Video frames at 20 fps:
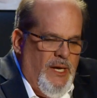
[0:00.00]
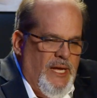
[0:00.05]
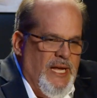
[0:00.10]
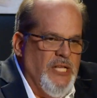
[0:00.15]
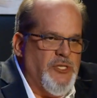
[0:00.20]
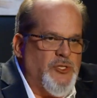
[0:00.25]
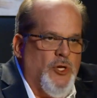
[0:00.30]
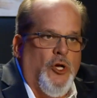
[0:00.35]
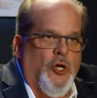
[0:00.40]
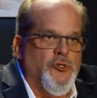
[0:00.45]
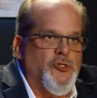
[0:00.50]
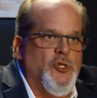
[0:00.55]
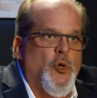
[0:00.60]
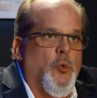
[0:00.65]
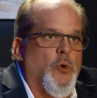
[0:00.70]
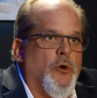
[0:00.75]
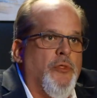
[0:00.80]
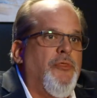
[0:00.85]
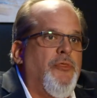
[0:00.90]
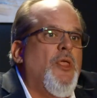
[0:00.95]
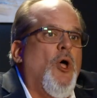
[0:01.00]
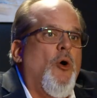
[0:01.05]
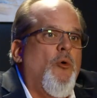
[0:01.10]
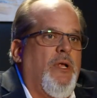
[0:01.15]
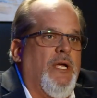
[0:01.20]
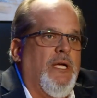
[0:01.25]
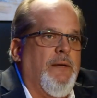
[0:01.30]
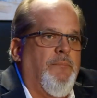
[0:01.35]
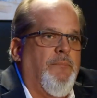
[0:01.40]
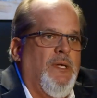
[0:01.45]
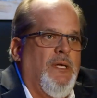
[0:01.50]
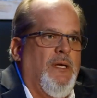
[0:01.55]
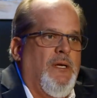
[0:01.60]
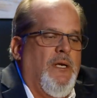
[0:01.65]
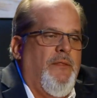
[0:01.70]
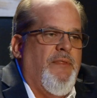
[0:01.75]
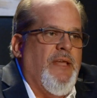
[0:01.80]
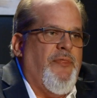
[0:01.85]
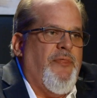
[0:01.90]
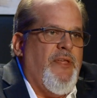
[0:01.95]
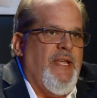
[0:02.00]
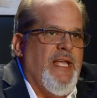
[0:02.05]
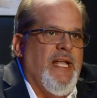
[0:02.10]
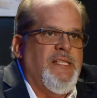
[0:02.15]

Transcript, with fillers: It's also worth noting that the